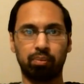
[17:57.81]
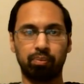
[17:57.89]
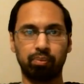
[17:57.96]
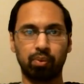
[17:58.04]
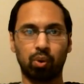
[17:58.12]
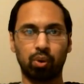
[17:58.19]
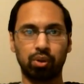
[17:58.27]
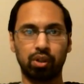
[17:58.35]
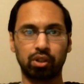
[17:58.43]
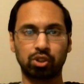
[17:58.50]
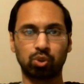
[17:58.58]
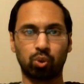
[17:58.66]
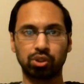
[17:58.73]
or the
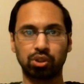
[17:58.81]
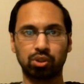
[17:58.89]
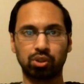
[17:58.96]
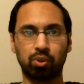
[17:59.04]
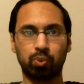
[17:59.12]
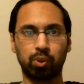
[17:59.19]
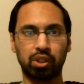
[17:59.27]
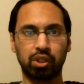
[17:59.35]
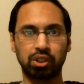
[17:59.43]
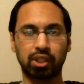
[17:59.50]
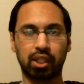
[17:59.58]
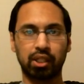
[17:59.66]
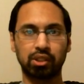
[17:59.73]
sources were
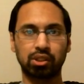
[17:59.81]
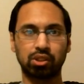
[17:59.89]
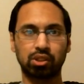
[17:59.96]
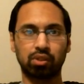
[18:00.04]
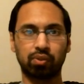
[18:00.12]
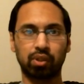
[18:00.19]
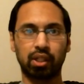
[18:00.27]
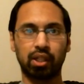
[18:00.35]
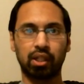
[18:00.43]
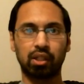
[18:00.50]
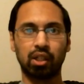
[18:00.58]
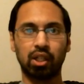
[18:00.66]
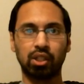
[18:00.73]
dishonest and stuff like that.
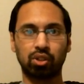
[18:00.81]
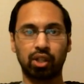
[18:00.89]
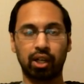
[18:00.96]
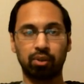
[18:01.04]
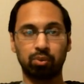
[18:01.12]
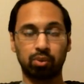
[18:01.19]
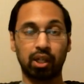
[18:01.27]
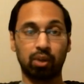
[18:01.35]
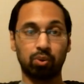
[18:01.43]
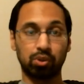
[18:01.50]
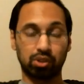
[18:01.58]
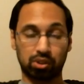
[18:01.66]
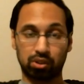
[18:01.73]
So that
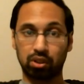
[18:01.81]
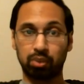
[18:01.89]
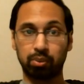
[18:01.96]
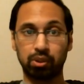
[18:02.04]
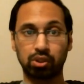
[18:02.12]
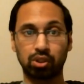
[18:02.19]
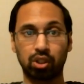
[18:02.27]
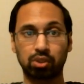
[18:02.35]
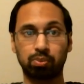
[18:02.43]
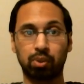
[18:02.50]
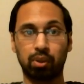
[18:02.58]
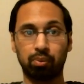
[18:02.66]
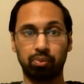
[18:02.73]
was Ibn Ishaq's
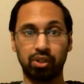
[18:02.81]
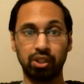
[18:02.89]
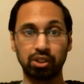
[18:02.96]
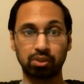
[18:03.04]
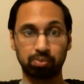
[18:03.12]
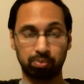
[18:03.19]
problem. This